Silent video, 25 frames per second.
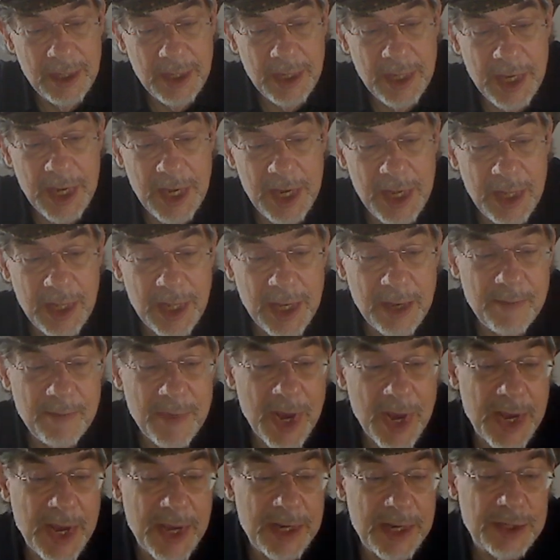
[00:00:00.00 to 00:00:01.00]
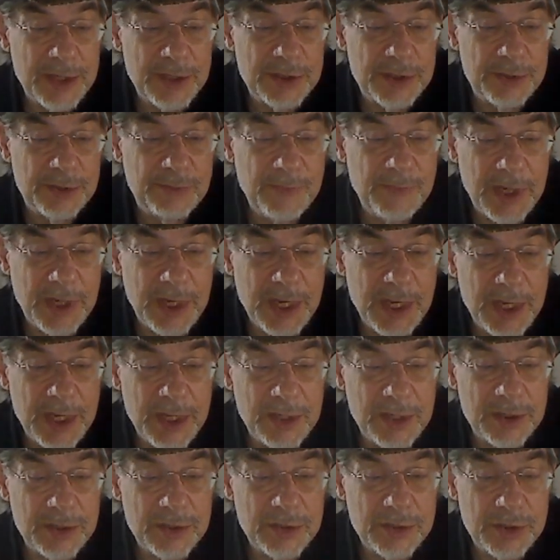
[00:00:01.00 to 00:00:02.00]
Healing minds
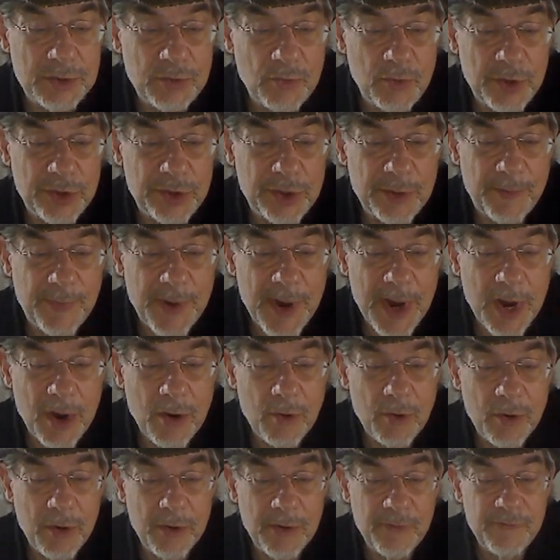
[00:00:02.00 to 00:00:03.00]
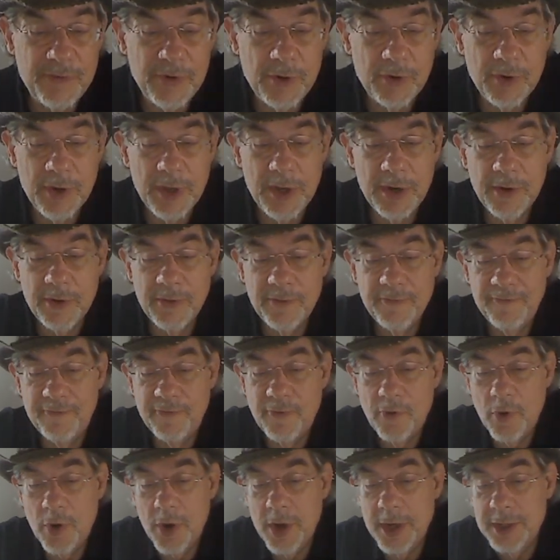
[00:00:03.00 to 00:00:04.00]
begins with the power of your inner
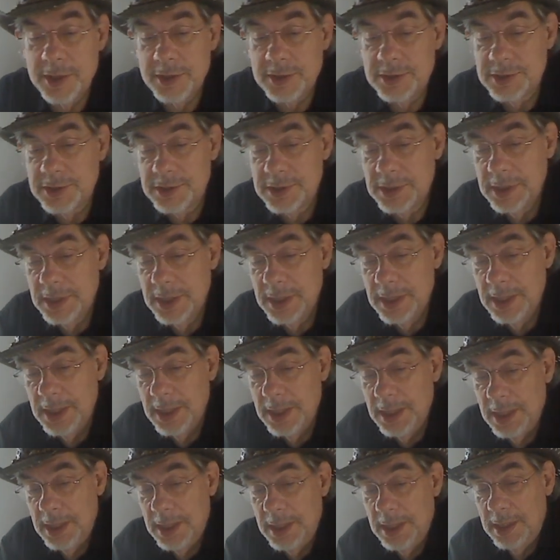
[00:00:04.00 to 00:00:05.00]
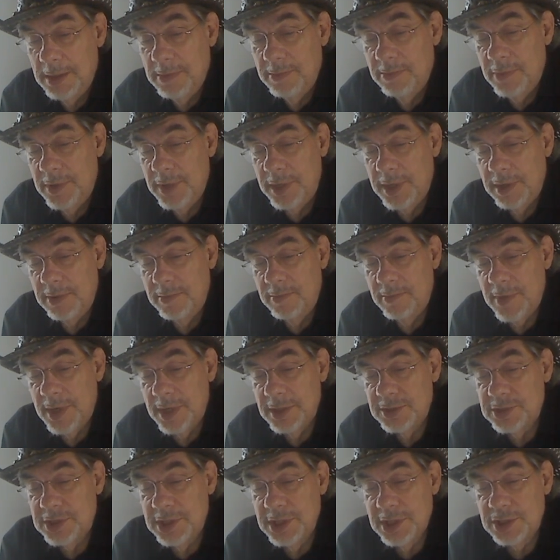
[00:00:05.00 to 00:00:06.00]
voice, but it
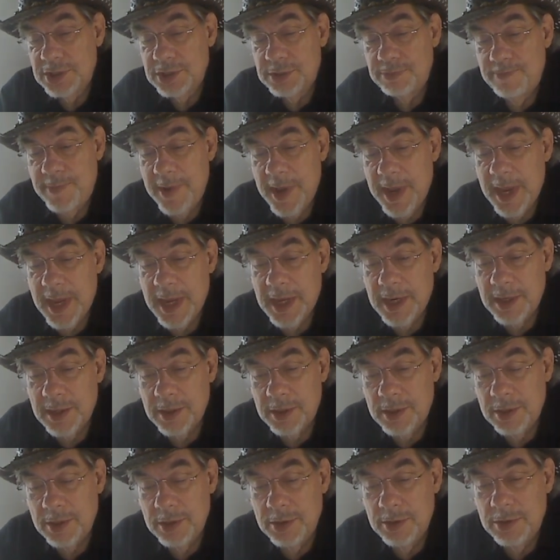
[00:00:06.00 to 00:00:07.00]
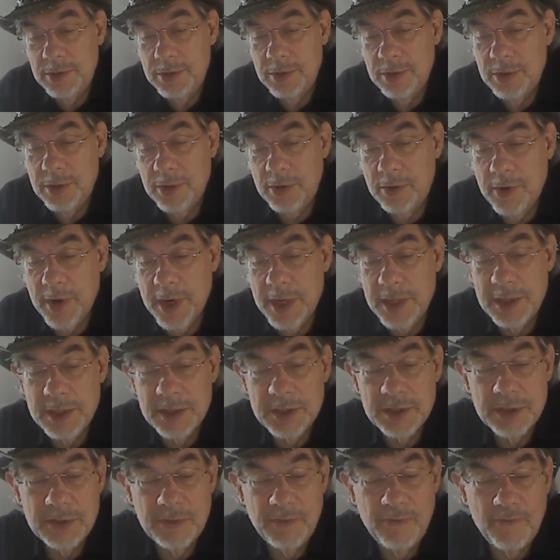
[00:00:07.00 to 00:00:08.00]
must expand to the
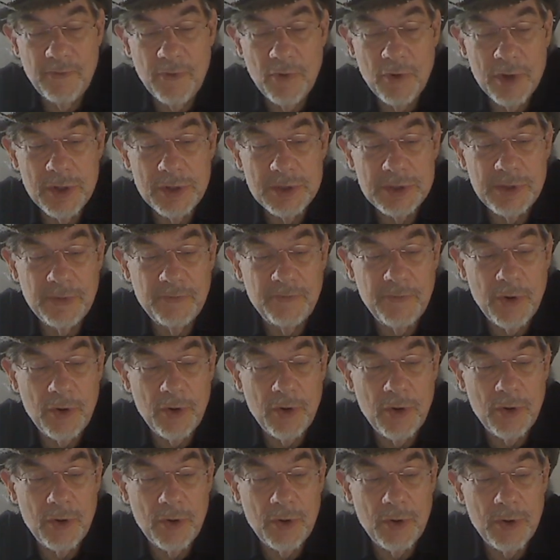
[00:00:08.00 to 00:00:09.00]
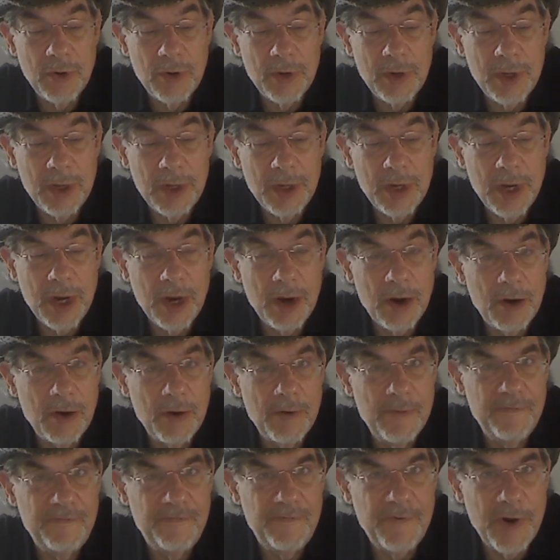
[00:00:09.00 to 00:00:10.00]
greatest voice of all,
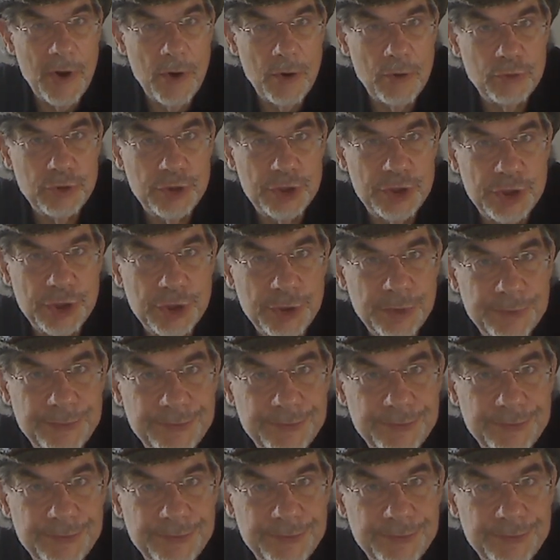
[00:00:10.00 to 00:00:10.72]
our votes.